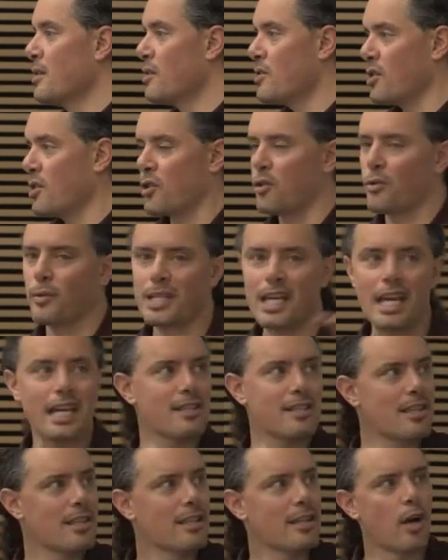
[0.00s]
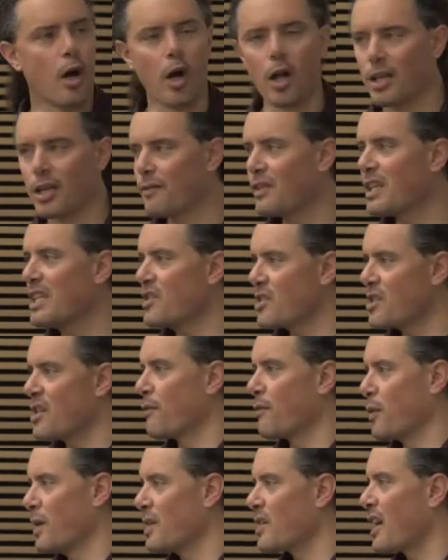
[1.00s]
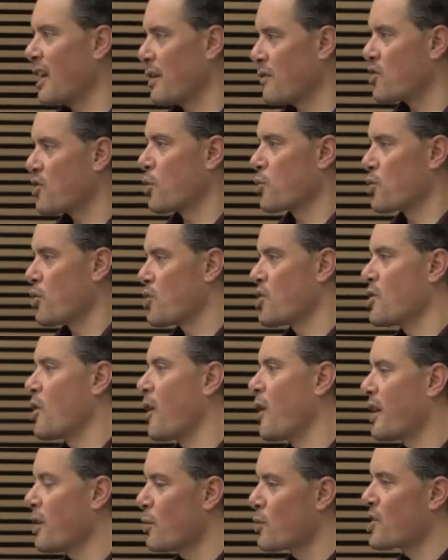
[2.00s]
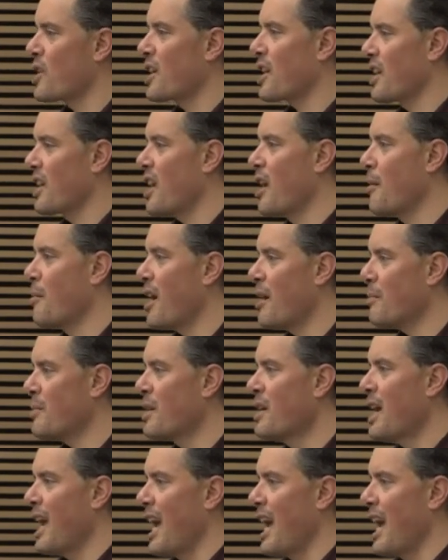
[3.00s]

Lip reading: to create all of these different kind of social scenarios that can come up?